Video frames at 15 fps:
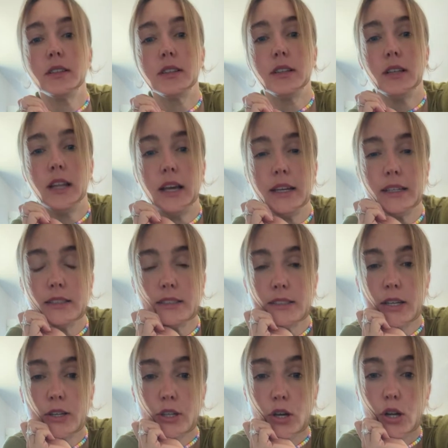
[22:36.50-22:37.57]
Light and
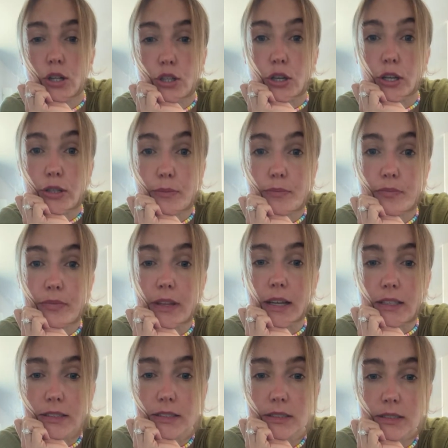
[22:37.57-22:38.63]
sound are all good.
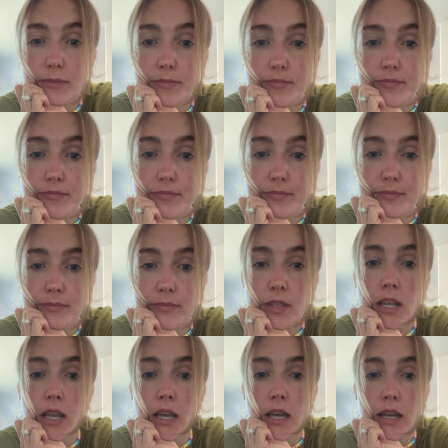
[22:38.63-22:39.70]
Nice.
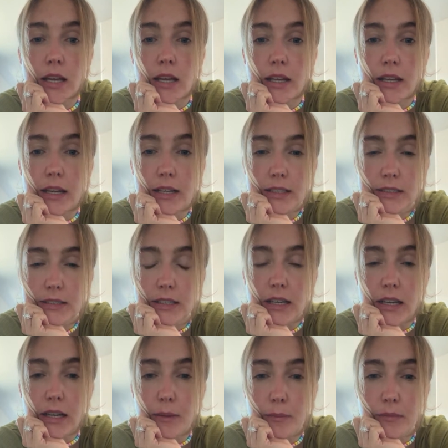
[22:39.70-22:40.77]
Next
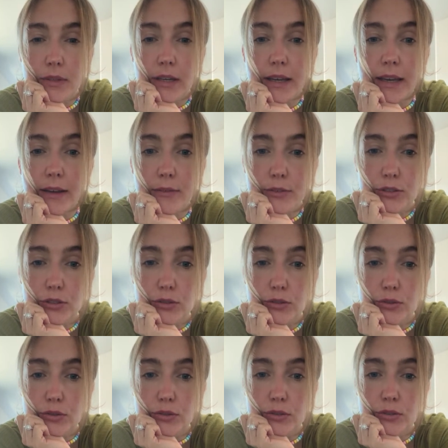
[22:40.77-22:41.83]
time I have
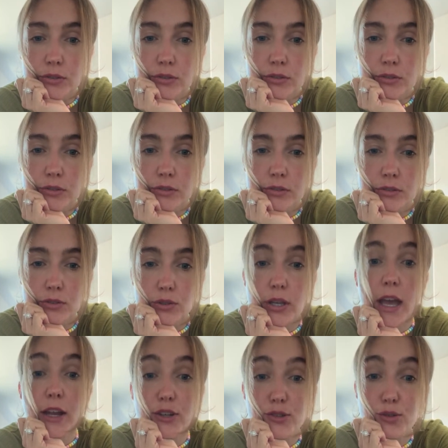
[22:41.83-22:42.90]
to... You
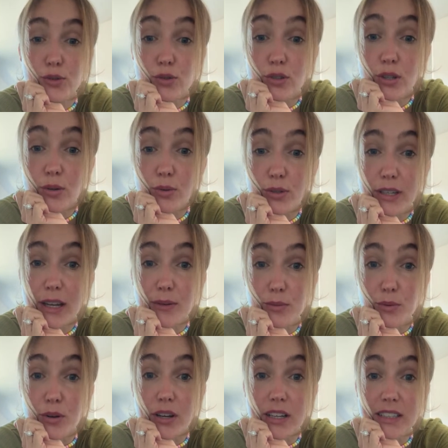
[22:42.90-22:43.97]
had to Google who that
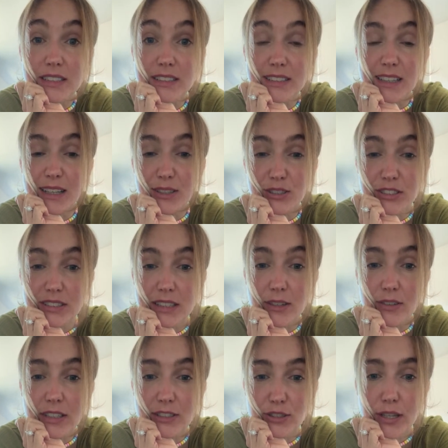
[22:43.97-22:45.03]
was? Are you
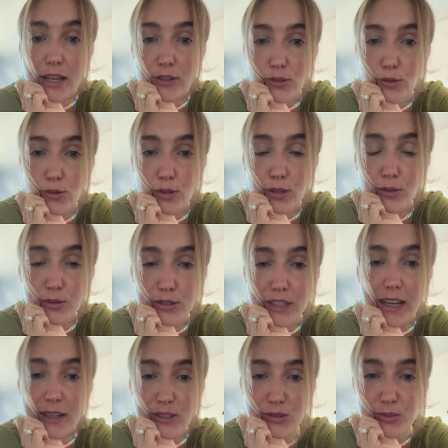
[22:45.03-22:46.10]
serious? You had to Google who
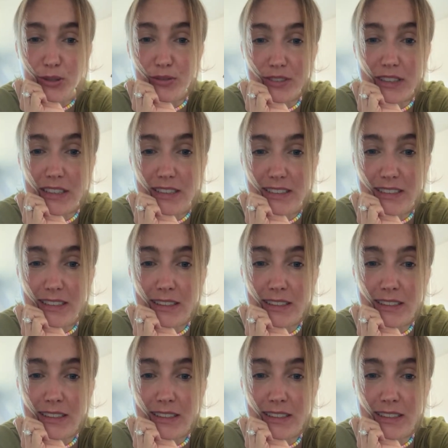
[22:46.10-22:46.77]
Taylor Swift is?